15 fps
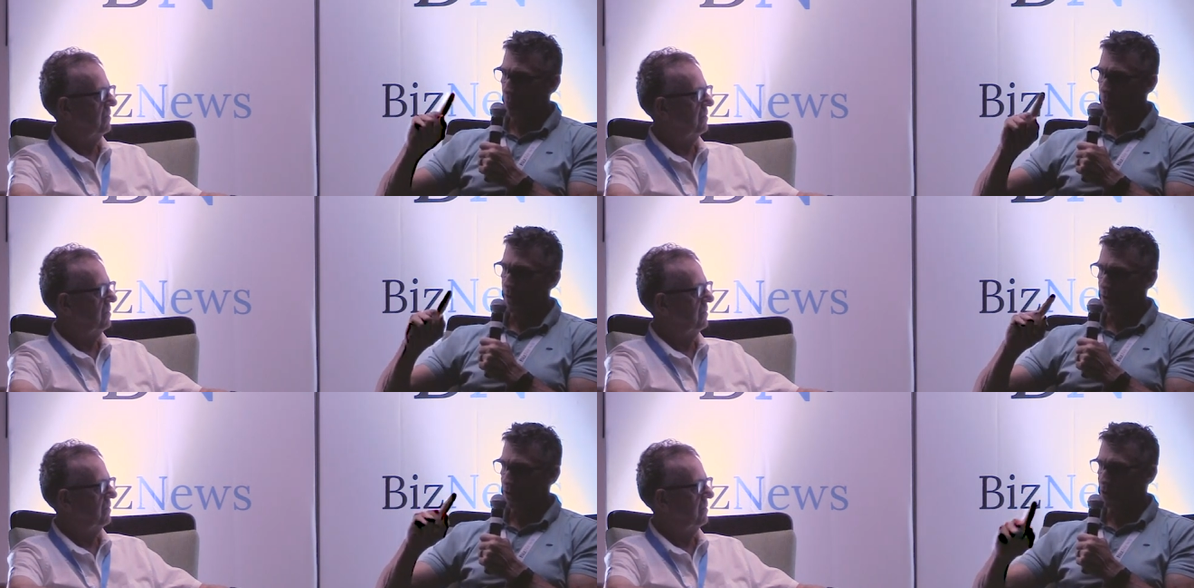
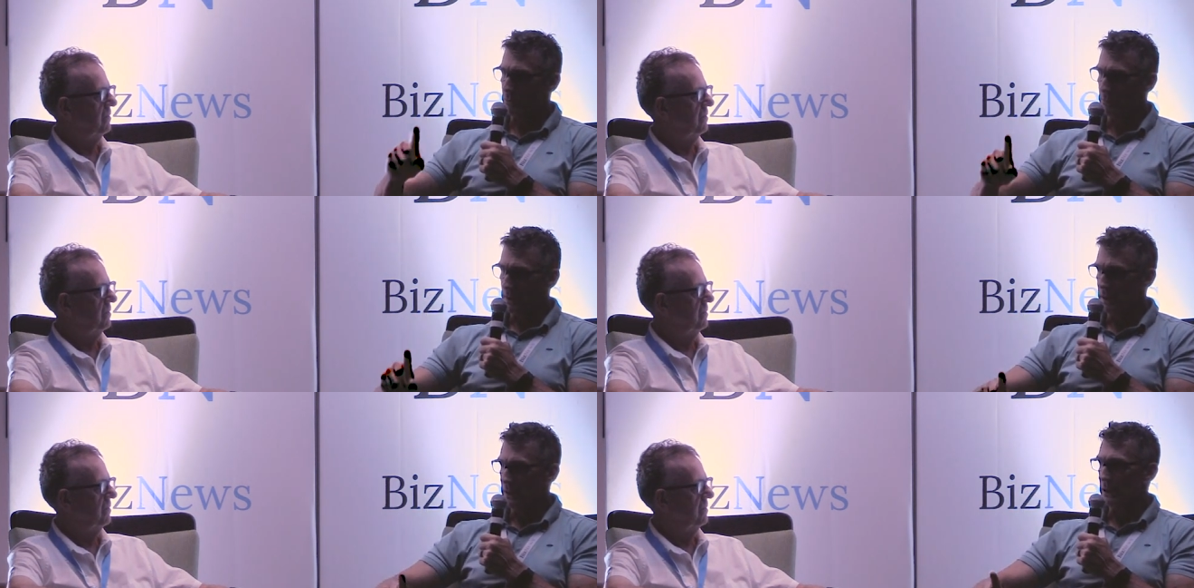Speaker 1: opener to
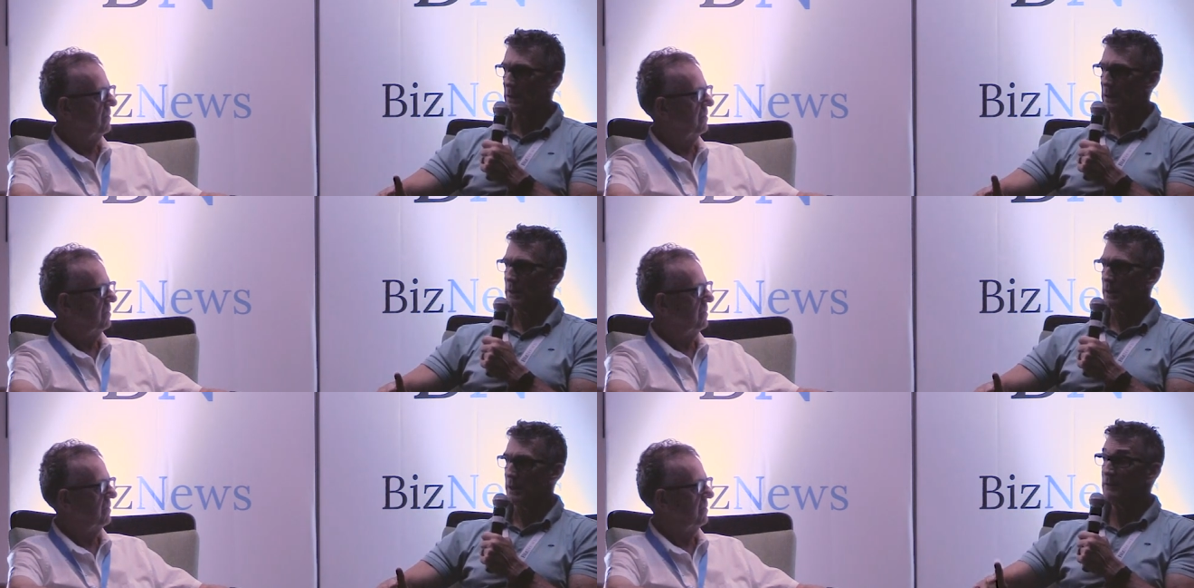
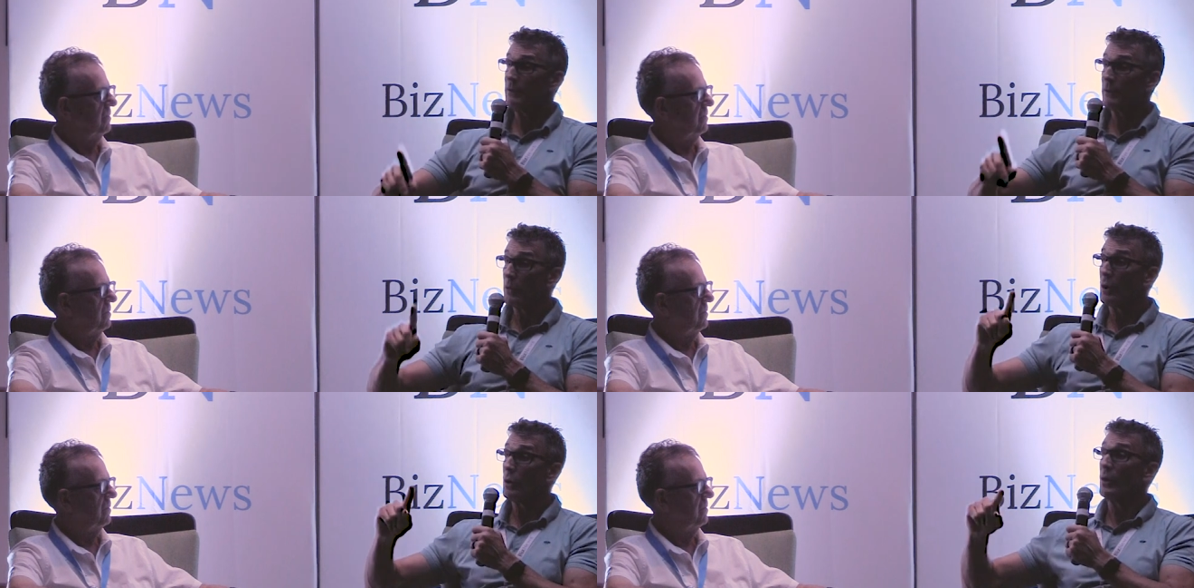me
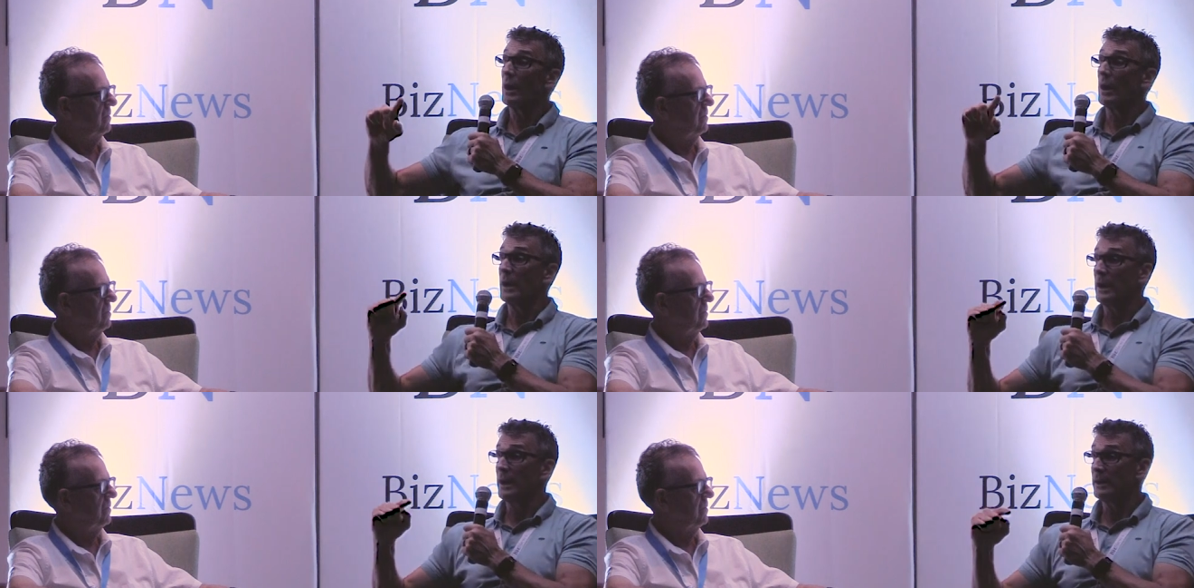even though
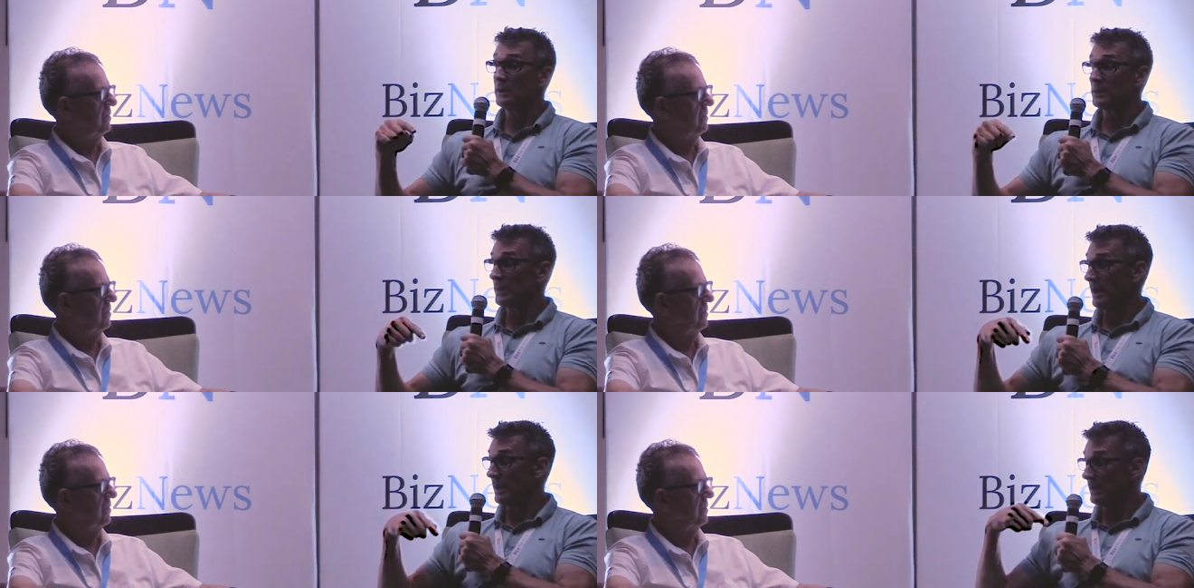I had
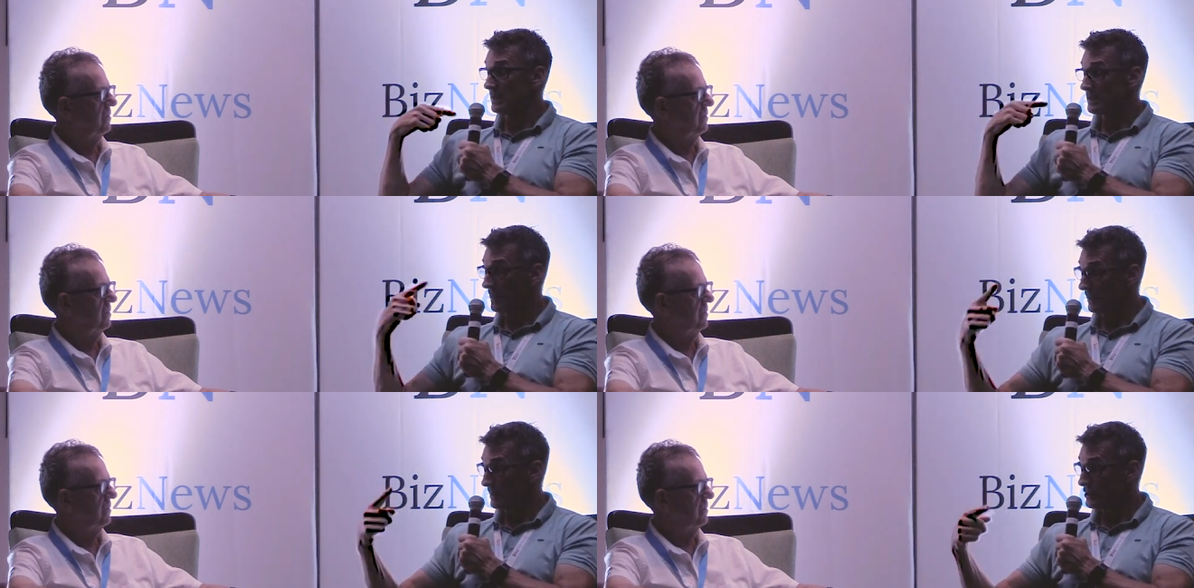a, an
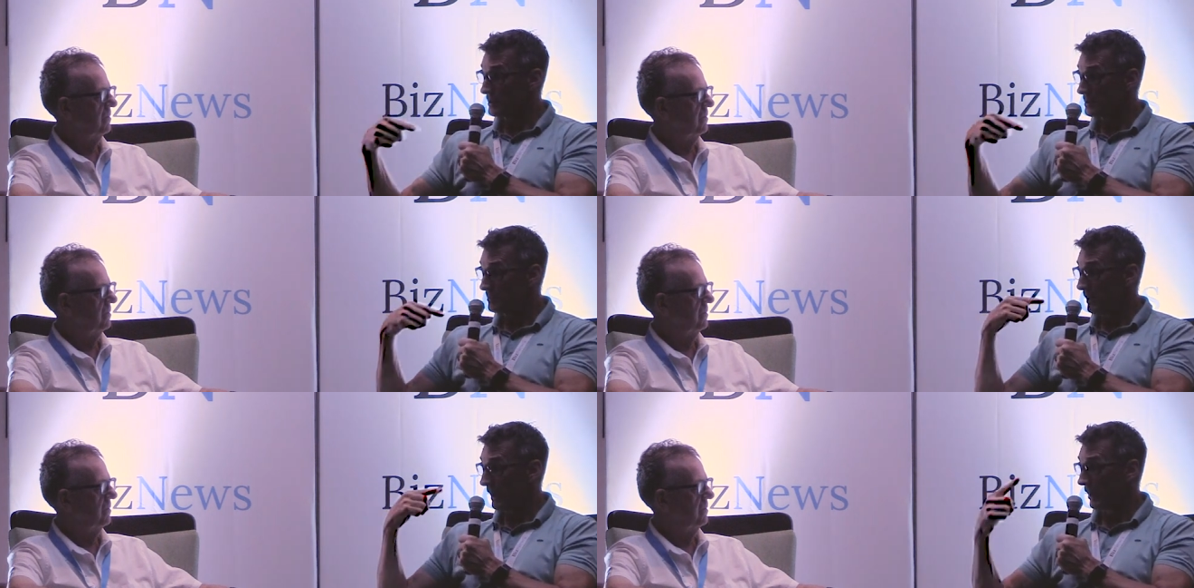
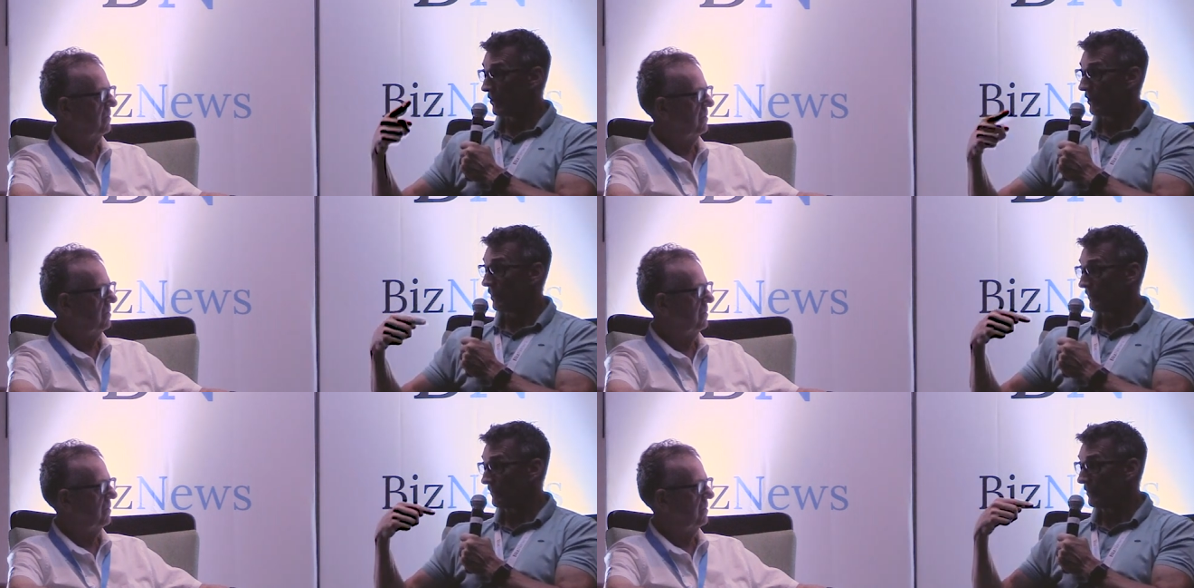intelligence
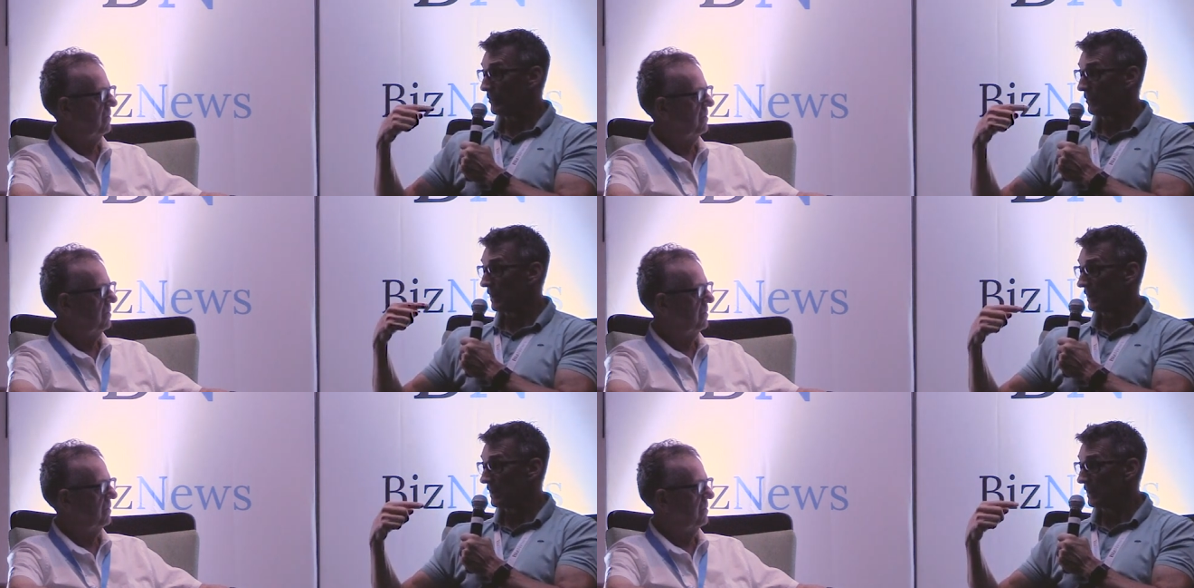background
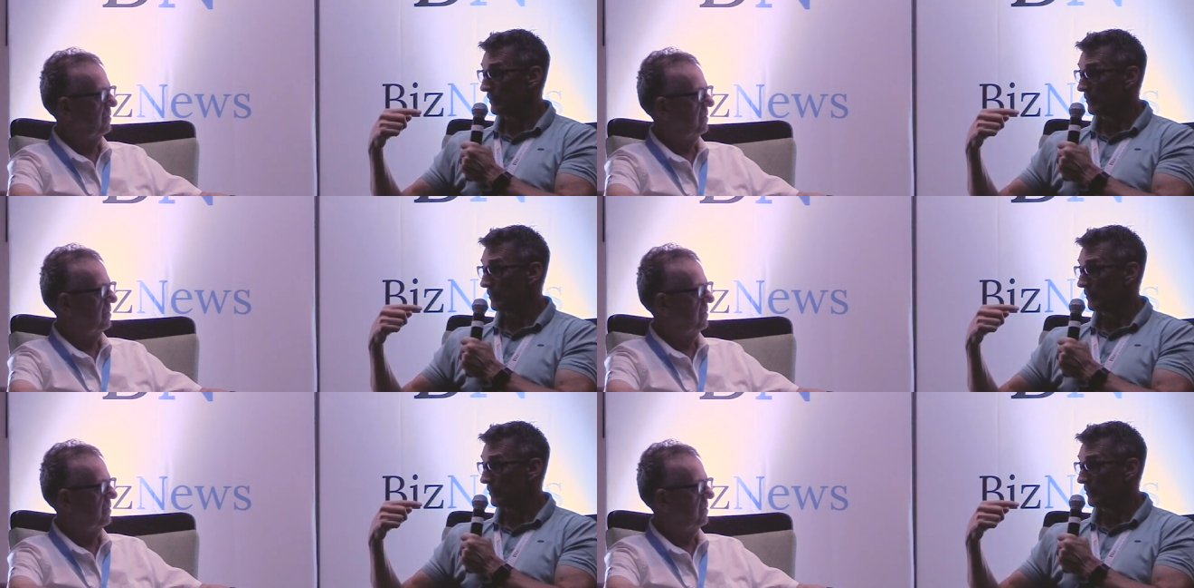from my,